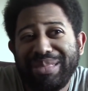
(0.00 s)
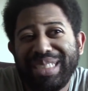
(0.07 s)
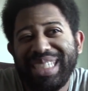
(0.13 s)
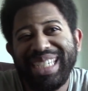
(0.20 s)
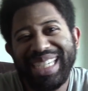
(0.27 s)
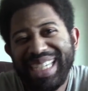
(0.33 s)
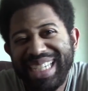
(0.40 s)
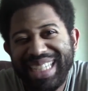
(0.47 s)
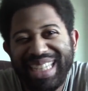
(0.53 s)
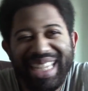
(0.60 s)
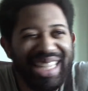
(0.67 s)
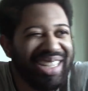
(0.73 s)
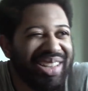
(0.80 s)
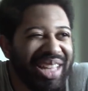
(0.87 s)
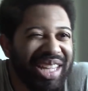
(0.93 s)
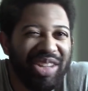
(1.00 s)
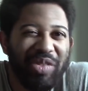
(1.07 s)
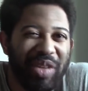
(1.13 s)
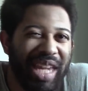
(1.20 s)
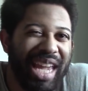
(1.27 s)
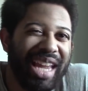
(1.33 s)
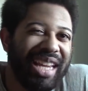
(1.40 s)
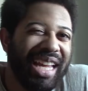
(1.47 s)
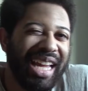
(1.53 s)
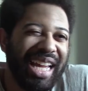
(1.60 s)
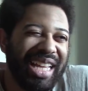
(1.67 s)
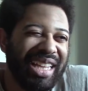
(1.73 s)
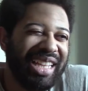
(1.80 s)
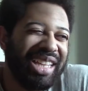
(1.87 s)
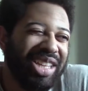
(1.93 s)
eh? Like you can't,
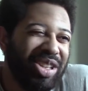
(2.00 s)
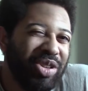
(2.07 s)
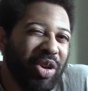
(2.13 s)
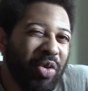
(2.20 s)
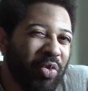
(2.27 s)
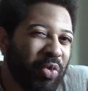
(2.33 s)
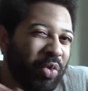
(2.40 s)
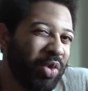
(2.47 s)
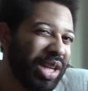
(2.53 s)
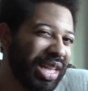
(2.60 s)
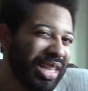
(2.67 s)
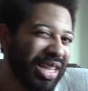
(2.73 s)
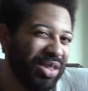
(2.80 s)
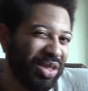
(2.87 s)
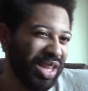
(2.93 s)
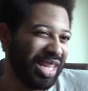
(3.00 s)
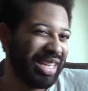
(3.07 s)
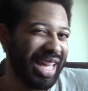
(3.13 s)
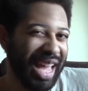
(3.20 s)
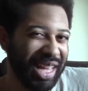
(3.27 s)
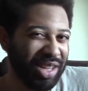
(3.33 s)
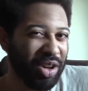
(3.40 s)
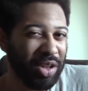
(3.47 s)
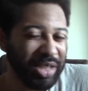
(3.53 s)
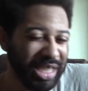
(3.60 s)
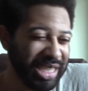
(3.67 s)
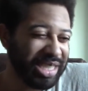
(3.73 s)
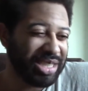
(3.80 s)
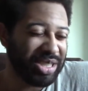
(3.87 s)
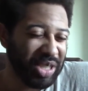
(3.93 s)
like, you don't really think
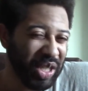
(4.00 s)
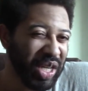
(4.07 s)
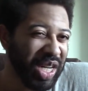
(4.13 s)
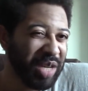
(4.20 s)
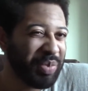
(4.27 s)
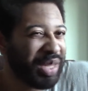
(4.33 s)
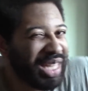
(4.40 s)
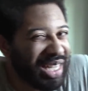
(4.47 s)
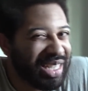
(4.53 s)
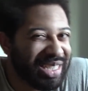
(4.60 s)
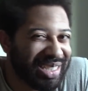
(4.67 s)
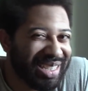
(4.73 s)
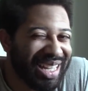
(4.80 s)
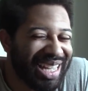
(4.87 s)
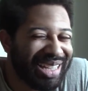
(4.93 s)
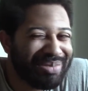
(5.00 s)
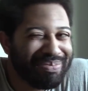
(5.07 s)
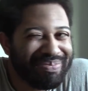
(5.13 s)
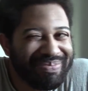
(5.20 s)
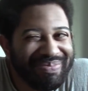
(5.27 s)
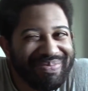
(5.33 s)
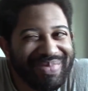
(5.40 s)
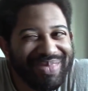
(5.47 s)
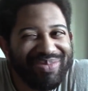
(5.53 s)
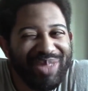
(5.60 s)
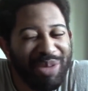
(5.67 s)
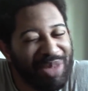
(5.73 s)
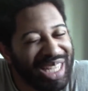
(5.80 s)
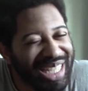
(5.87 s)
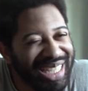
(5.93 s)
catcalling is good, but then it's like,
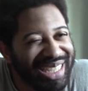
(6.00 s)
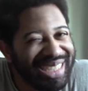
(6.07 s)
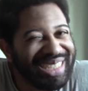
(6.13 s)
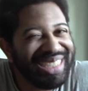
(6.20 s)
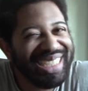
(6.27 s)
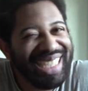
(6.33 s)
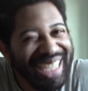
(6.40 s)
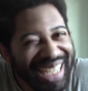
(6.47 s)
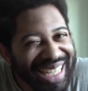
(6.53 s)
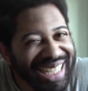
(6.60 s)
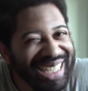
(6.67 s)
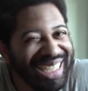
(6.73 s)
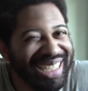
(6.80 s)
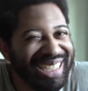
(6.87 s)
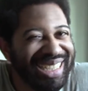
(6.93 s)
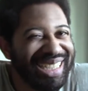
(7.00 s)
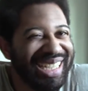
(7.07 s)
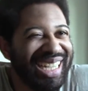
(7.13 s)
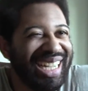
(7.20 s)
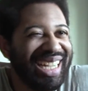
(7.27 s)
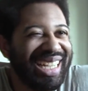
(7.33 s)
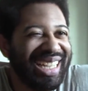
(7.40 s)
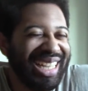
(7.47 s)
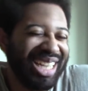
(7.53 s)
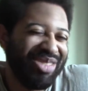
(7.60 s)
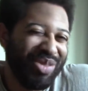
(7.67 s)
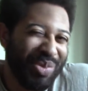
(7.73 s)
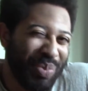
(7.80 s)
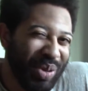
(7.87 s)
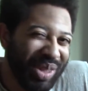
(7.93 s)
I mean, eh? Like,
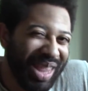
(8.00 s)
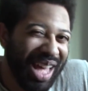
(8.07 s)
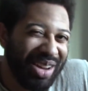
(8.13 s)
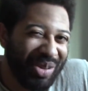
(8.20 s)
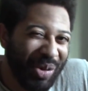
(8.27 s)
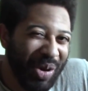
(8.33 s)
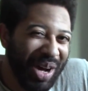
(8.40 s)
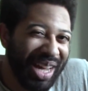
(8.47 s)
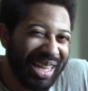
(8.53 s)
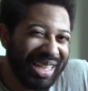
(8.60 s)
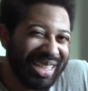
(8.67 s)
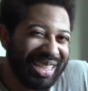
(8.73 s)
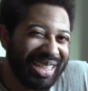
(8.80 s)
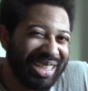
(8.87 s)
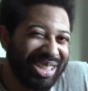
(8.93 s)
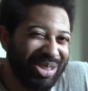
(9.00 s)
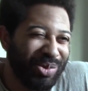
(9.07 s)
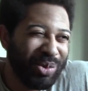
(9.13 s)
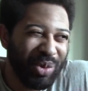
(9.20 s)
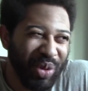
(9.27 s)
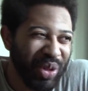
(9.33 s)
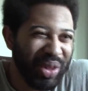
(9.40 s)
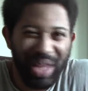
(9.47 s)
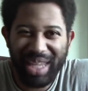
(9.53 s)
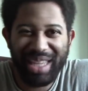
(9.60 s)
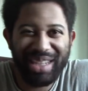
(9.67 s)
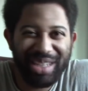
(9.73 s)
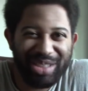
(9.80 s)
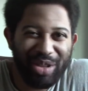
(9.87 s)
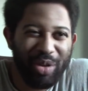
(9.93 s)
if you put that on, you look like
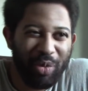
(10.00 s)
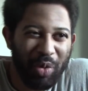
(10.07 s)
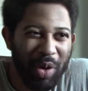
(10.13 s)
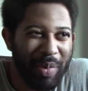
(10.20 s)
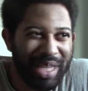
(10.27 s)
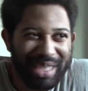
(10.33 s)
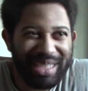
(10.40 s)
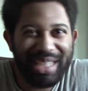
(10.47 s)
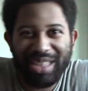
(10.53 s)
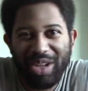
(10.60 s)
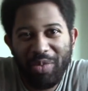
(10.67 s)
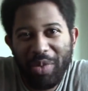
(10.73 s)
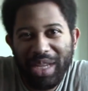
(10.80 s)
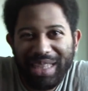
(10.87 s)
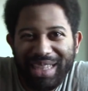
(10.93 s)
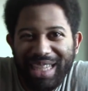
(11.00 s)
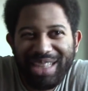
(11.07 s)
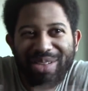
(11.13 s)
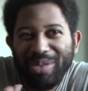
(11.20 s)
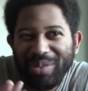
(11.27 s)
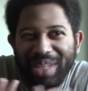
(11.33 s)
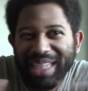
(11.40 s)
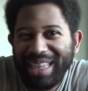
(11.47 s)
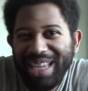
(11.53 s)
an adult woman. It's like, no one, and